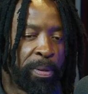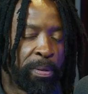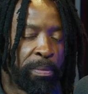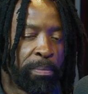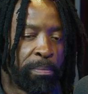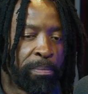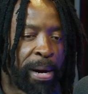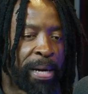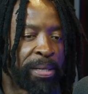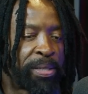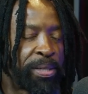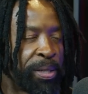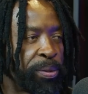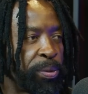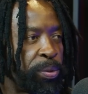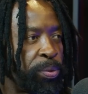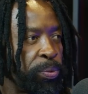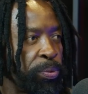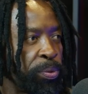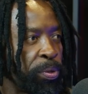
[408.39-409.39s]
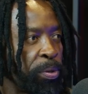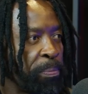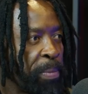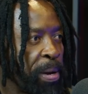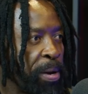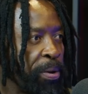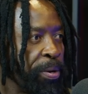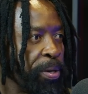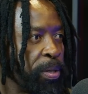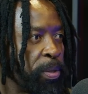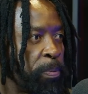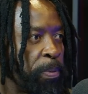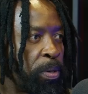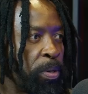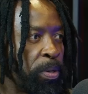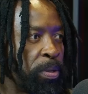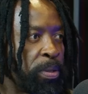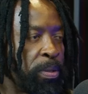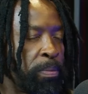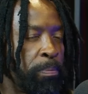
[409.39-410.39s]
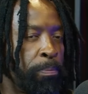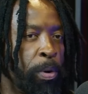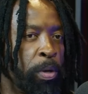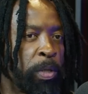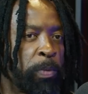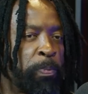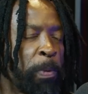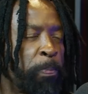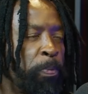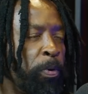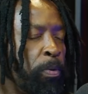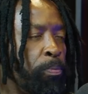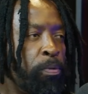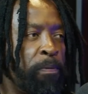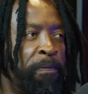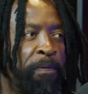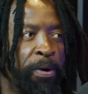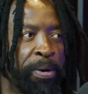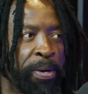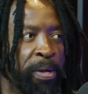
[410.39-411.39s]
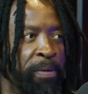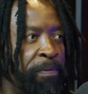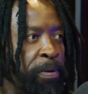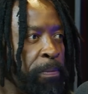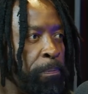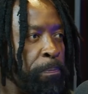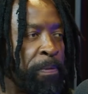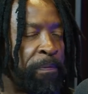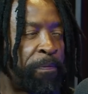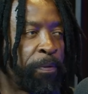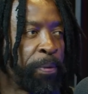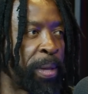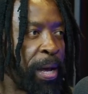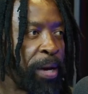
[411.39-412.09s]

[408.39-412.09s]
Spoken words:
much into your marriage, because most people move on even before the